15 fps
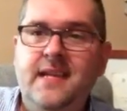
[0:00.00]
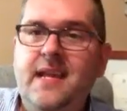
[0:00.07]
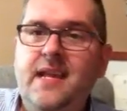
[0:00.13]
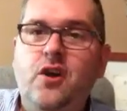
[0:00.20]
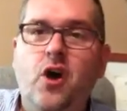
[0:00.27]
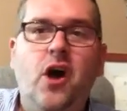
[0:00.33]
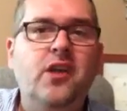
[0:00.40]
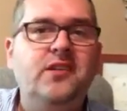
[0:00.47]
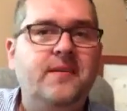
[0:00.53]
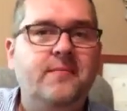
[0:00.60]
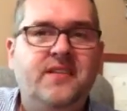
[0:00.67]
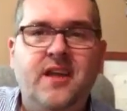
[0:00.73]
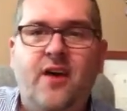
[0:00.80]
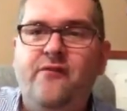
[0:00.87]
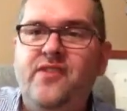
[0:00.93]
and he calls
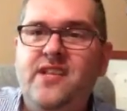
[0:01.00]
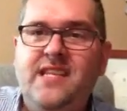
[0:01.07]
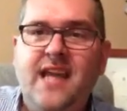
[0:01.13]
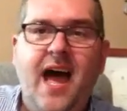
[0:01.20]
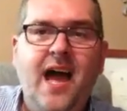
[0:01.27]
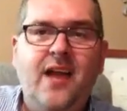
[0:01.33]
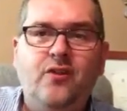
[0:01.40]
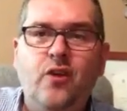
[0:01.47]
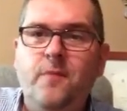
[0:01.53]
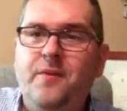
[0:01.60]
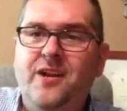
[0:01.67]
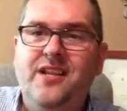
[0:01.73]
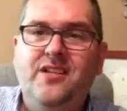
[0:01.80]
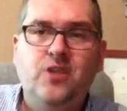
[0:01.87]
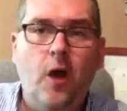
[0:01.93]
himself a doctor,
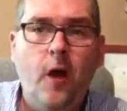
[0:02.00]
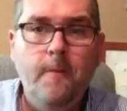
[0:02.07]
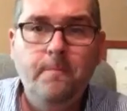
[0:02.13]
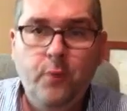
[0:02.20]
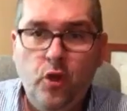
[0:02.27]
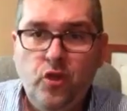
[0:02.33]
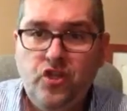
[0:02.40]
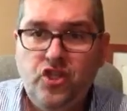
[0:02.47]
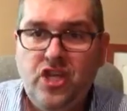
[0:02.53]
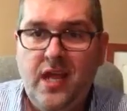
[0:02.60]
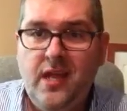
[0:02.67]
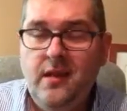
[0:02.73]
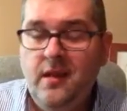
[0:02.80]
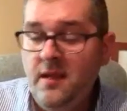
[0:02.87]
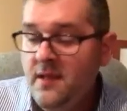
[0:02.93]
but it's all
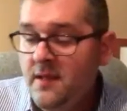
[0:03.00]
bullshit.